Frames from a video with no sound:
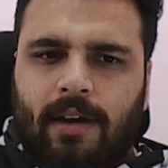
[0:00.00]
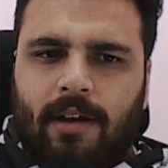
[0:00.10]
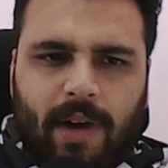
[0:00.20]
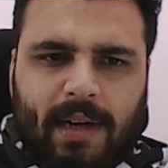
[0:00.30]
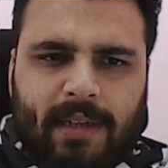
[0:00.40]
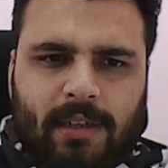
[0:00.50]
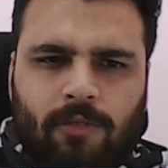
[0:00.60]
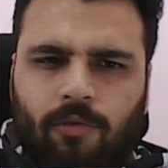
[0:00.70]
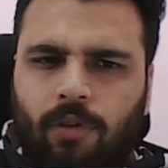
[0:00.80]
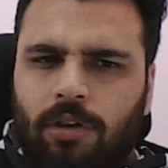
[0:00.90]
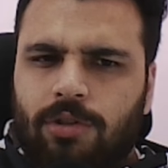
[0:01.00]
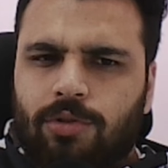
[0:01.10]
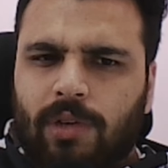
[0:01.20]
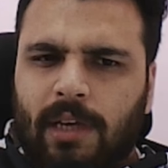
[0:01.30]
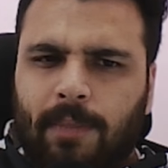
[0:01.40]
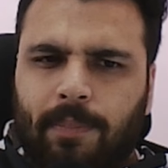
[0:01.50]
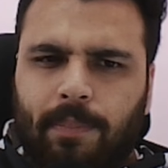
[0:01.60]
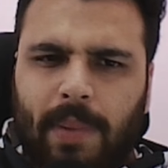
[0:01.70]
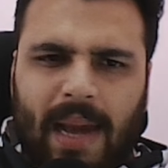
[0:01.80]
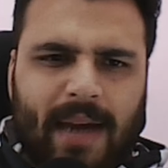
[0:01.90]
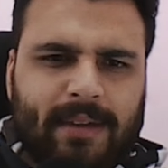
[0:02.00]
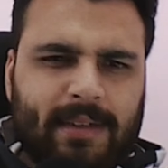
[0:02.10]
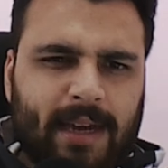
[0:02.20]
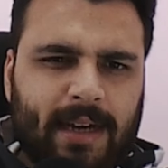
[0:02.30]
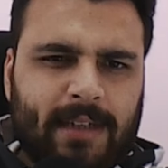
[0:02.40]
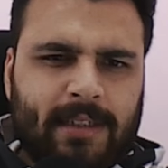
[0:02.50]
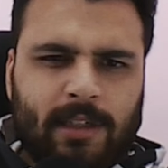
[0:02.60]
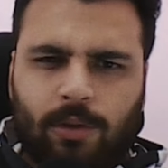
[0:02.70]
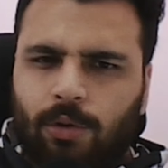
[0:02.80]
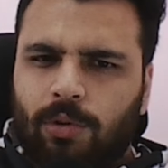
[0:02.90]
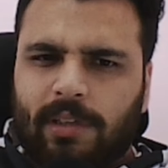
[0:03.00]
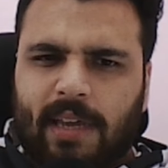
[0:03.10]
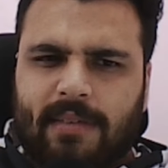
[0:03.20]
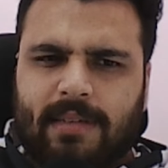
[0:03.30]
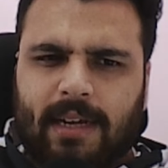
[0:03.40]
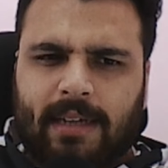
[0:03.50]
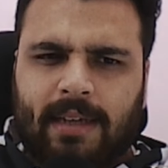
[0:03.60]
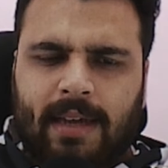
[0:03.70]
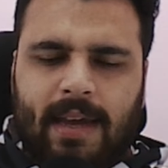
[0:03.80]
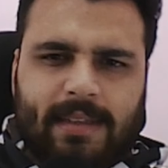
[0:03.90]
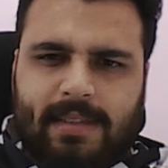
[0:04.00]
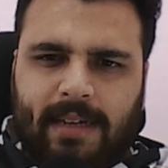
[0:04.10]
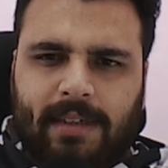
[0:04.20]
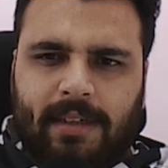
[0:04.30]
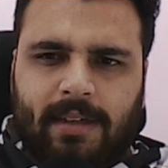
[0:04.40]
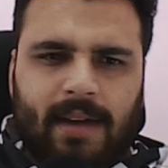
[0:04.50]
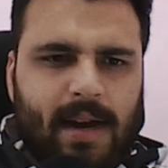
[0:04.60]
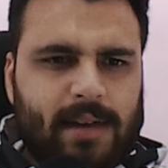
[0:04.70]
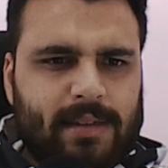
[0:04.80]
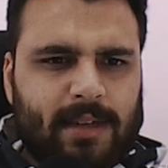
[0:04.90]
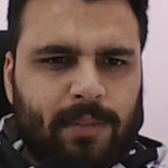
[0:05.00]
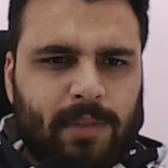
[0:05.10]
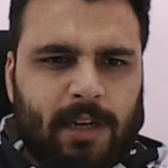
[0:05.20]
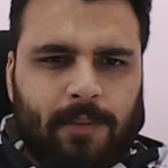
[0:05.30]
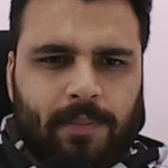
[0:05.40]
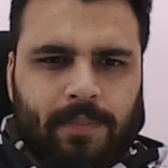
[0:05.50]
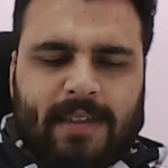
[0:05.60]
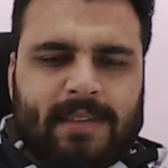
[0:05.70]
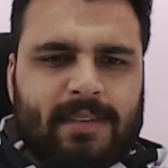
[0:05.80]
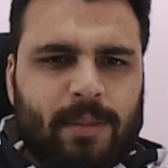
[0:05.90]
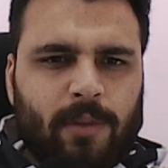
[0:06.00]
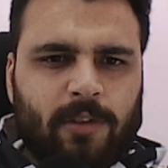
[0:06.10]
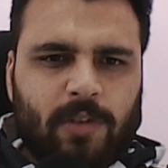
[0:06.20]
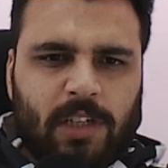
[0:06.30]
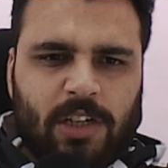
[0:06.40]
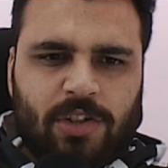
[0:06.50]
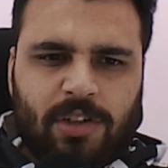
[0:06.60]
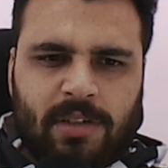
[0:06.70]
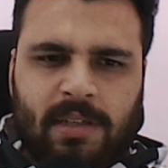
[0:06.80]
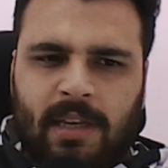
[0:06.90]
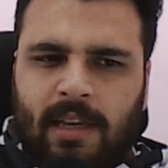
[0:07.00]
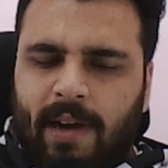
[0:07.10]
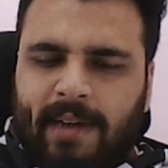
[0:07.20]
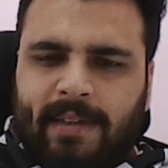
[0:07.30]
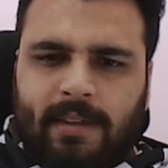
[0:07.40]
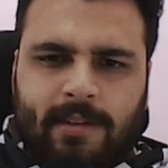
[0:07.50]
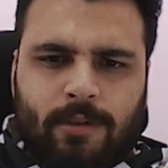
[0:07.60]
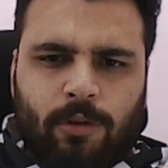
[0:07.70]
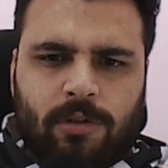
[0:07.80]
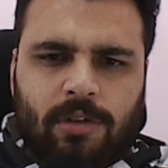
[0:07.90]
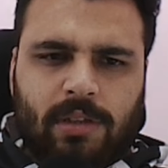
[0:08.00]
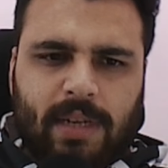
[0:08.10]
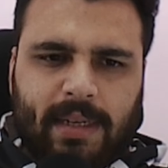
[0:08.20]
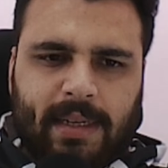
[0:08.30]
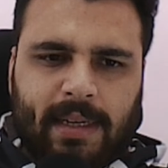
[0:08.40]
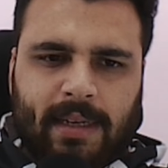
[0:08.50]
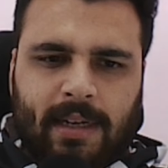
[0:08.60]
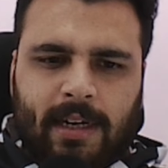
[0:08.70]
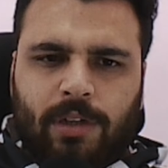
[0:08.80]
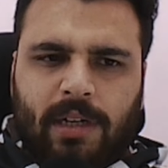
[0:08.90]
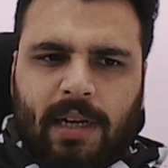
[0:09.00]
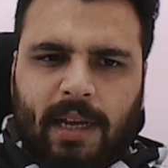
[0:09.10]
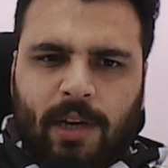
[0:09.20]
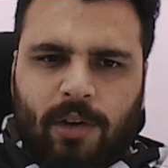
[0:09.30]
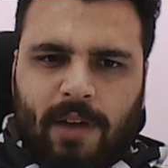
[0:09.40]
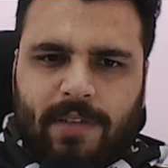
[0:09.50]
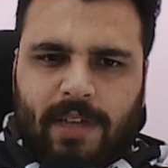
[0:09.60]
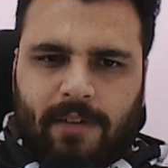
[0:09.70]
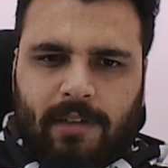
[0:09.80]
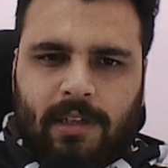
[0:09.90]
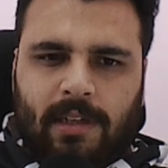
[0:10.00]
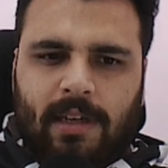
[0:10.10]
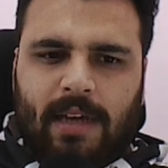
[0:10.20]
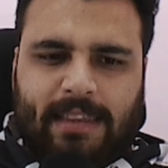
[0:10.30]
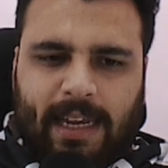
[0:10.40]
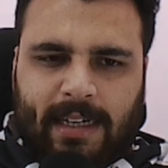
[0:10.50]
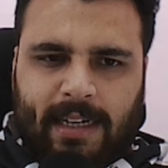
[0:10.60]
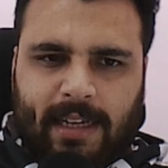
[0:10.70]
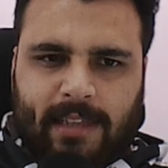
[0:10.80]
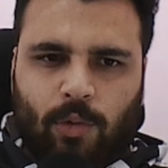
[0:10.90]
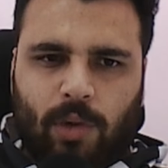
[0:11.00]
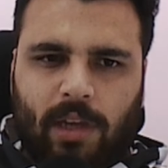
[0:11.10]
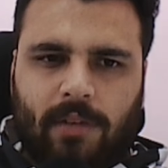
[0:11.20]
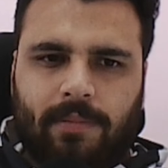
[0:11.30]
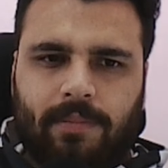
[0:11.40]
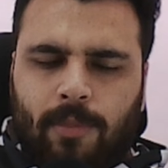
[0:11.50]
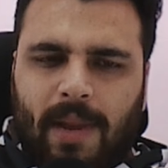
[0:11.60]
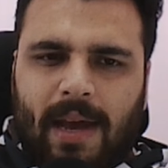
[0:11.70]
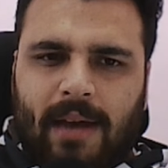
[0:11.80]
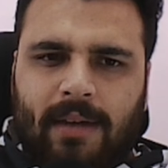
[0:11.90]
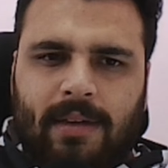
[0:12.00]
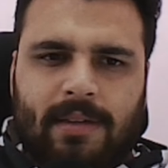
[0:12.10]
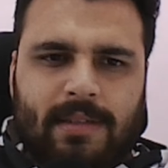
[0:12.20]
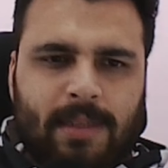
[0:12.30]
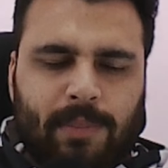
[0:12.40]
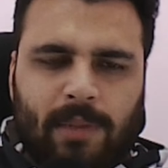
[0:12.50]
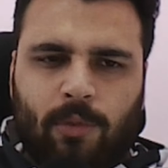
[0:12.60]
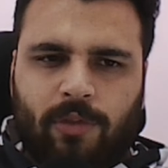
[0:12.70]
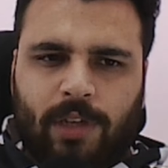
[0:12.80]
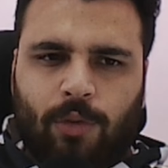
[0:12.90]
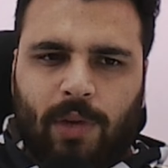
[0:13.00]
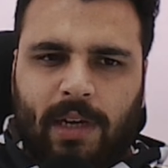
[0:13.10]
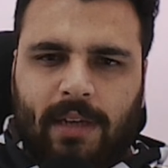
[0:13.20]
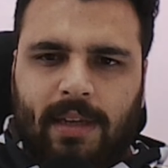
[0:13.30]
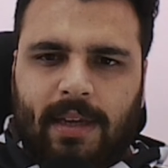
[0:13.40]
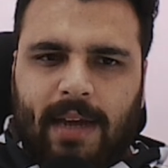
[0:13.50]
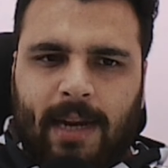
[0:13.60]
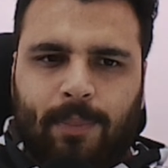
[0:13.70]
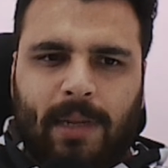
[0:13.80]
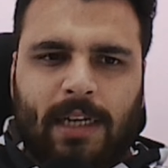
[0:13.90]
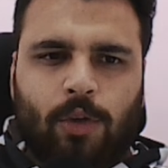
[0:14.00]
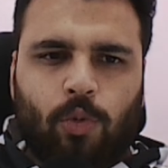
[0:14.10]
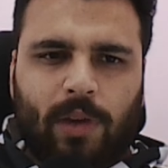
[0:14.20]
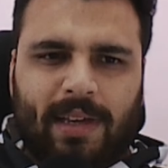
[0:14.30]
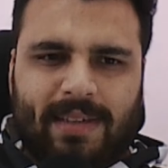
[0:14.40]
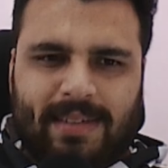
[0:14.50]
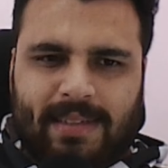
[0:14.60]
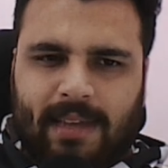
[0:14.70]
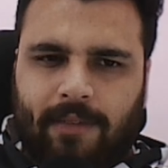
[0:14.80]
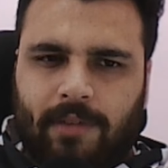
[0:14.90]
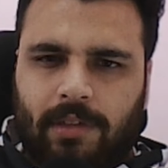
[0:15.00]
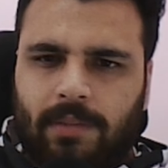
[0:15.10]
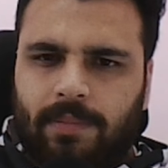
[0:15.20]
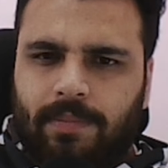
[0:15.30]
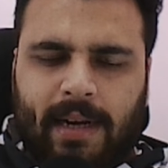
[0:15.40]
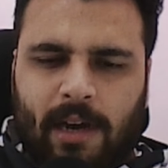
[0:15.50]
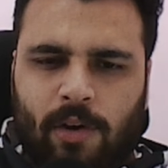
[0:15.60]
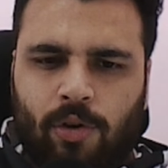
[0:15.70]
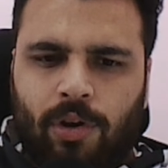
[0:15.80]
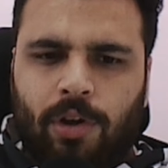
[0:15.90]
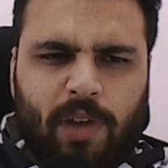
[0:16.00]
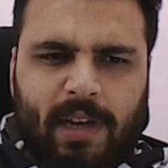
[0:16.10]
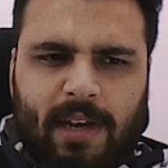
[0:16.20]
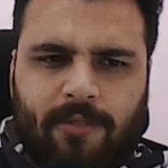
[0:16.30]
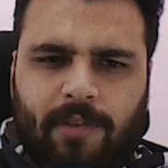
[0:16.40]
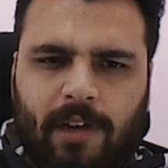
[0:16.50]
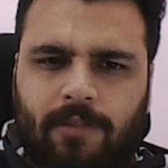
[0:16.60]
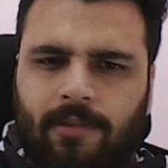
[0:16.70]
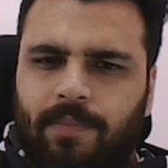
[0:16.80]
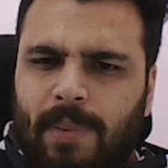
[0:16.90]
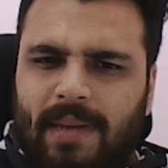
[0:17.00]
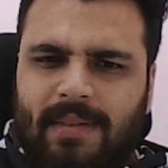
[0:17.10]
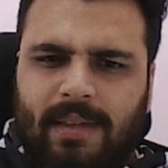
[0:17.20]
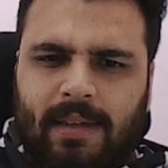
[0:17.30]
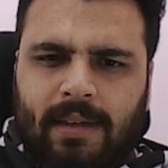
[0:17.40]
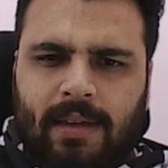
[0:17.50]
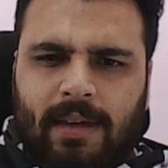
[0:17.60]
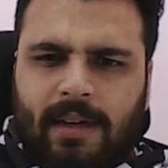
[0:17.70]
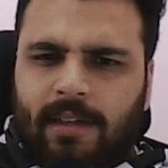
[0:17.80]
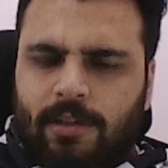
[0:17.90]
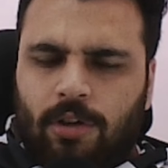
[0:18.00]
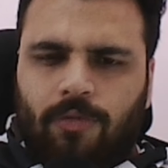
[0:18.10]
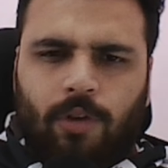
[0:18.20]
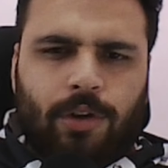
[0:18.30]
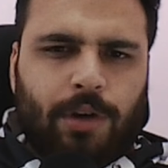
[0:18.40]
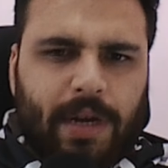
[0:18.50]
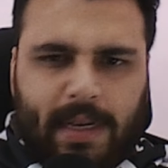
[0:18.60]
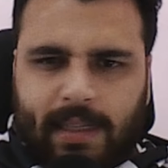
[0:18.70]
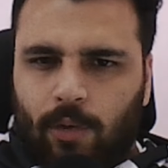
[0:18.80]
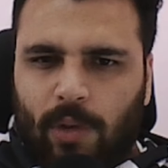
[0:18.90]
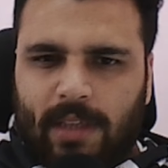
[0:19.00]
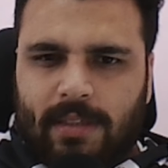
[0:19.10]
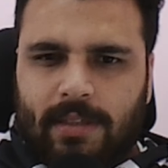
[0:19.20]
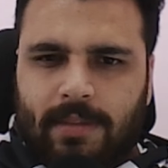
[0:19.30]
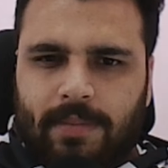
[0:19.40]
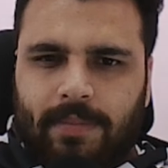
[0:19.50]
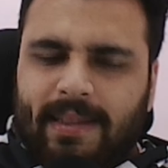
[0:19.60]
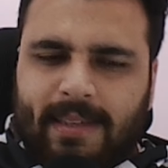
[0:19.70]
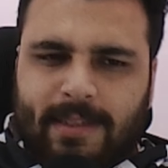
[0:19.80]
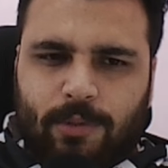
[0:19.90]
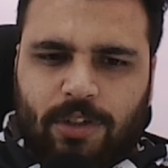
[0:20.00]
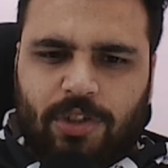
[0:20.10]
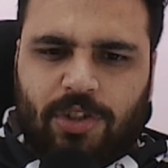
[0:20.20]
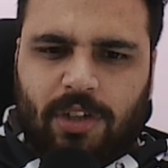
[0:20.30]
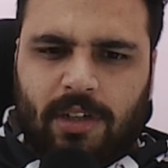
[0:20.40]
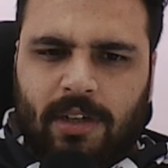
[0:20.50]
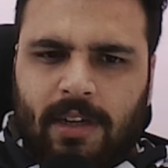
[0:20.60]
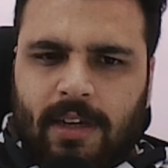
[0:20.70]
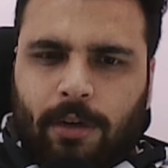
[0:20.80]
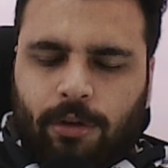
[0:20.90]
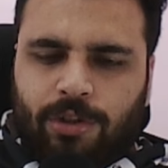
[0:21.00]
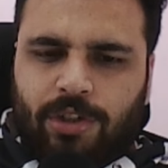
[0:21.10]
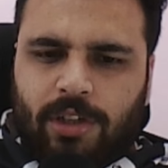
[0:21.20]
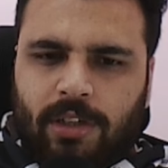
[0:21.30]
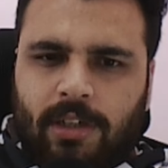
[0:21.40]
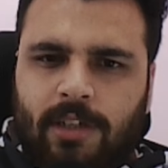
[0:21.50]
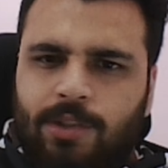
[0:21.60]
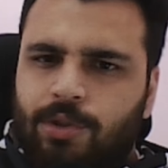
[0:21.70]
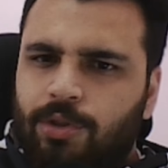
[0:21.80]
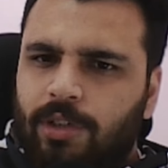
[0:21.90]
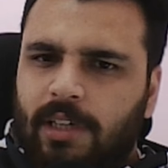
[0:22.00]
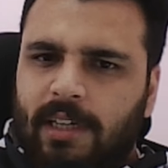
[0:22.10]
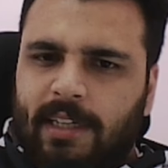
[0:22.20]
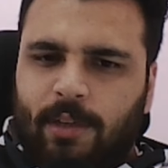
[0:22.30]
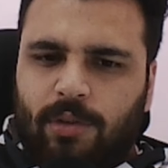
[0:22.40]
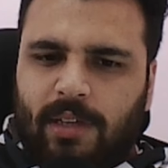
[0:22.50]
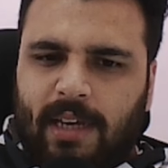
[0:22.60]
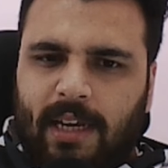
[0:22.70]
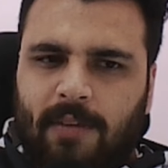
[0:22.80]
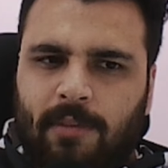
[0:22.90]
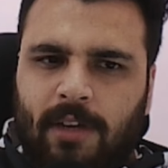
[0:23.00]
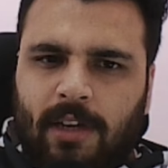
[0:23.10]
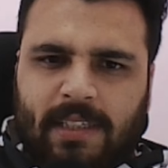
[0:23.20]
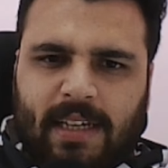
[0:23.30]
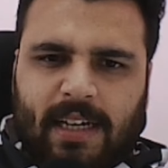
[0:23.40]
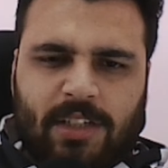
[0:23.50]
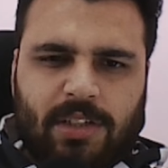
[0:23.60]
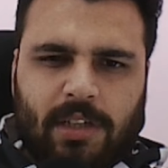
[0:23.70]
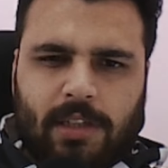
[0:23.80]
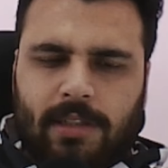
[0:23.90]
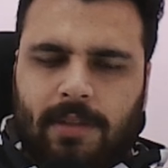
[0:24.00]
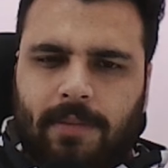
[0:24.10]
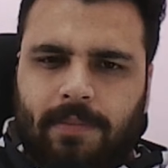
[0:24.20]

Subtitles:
White wants to keep black tied to the king side and the center at the same time. And in some of the variations, white is also threatening to take on f7 and then take the queen. So black simply moved the queen and played queen c7 and now queen f5. Spassky does not want to trade the queens. And in this position, Petrosian should continue the game with h6.